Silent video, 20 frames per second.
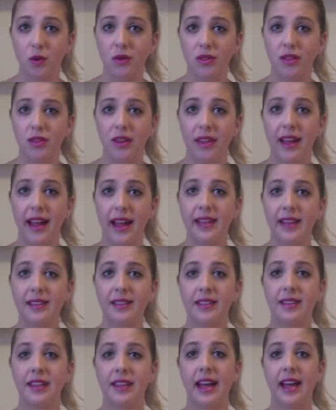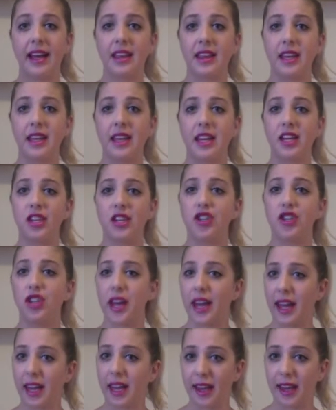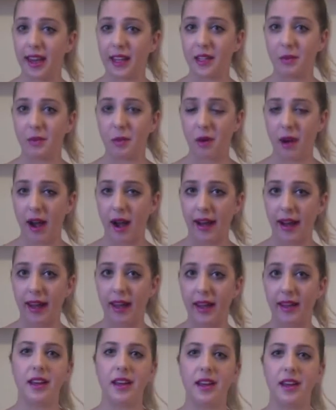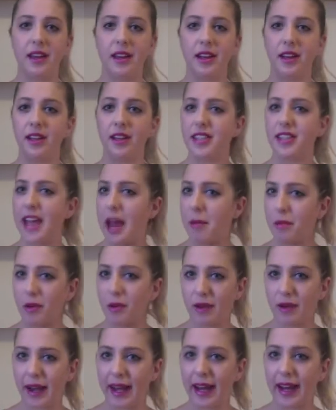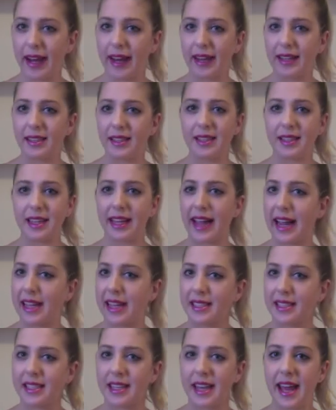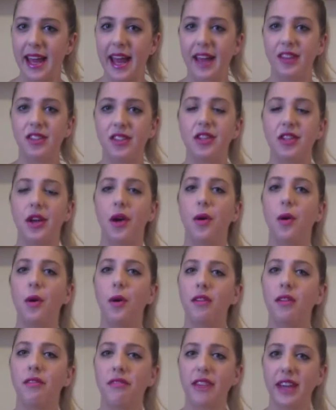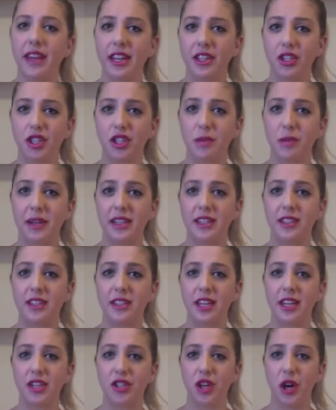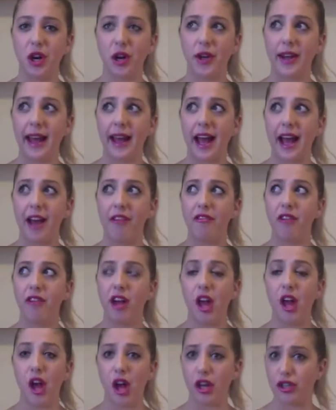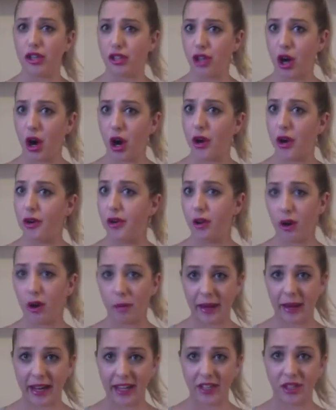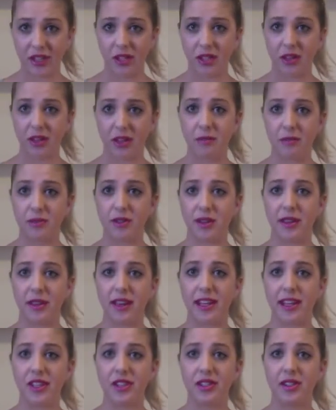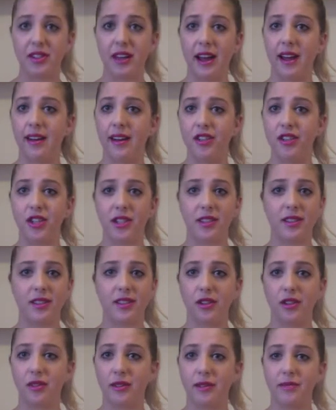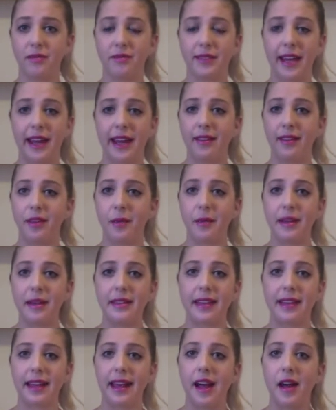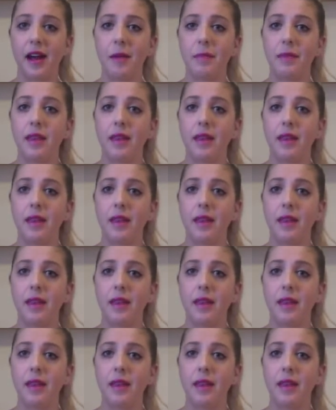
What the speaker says: So that's like the shakers, maracas, the tambourines, the castanets. So all of the instruments that don't have a tone or a pitch to them. So they just take them as they are.